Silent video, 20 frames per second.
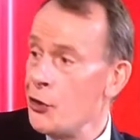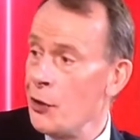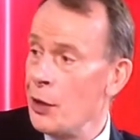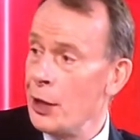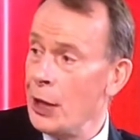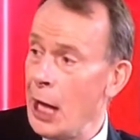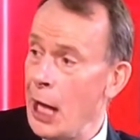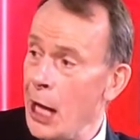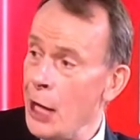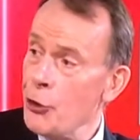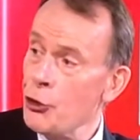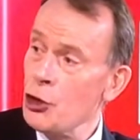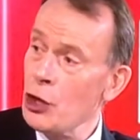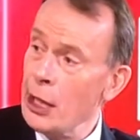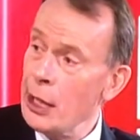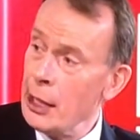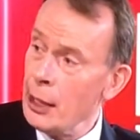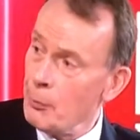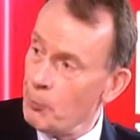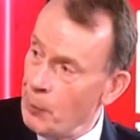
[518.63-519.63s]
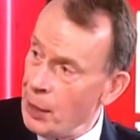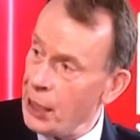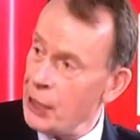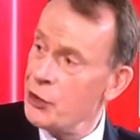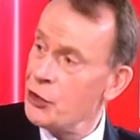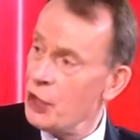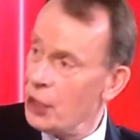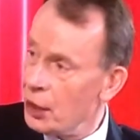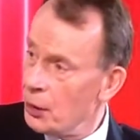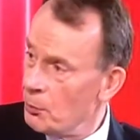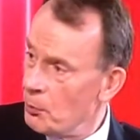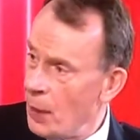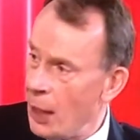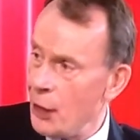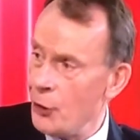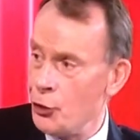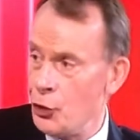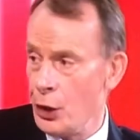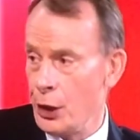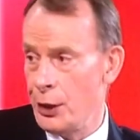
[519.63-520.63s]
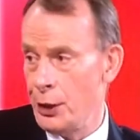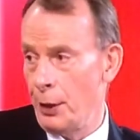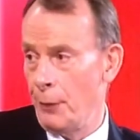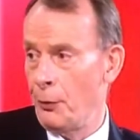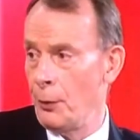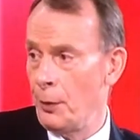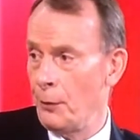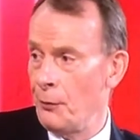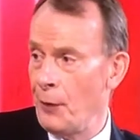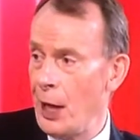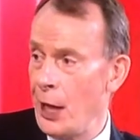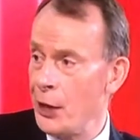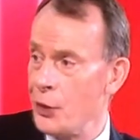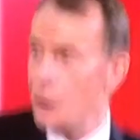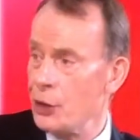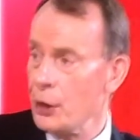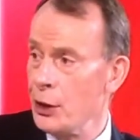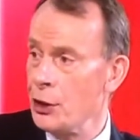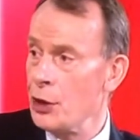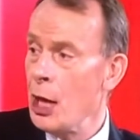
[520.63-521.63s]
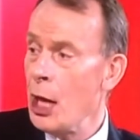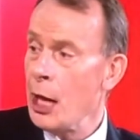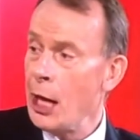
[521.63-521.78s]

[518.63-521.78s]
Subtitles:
that actually mixing and matching the different vaccines